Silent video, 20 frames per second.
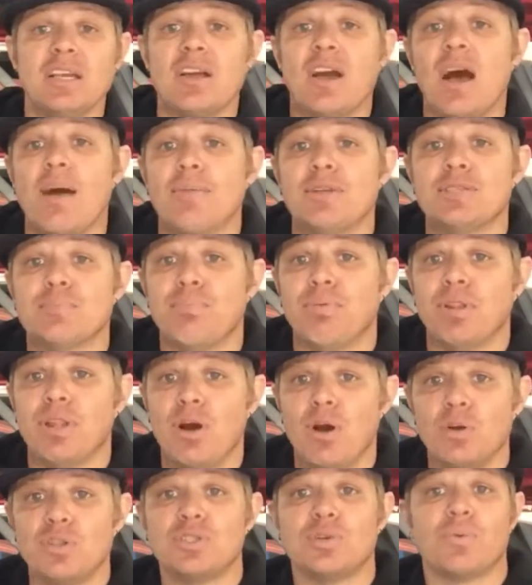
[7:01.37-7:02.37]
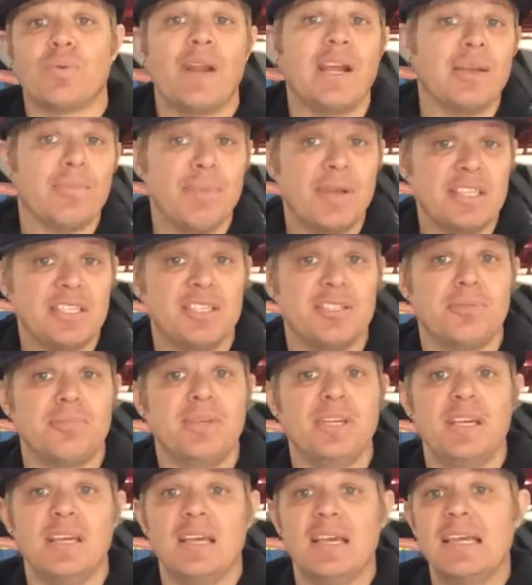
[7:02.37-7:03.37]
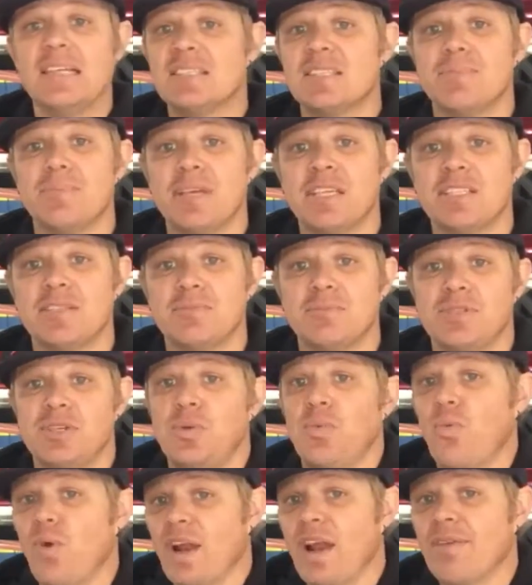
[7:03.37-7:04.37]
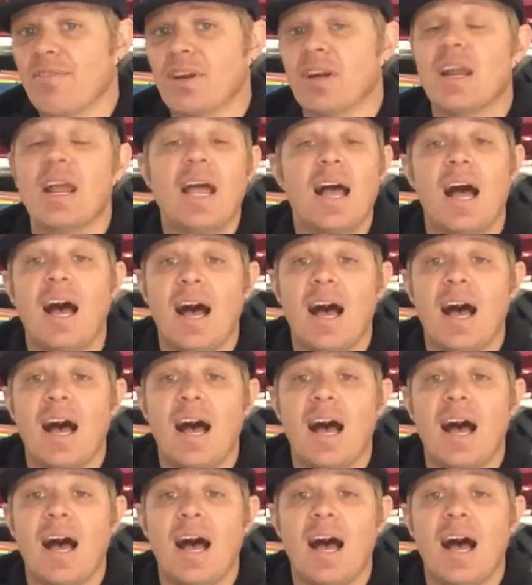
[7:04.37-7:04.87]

the comments below, direct message me, instant message me, whatever.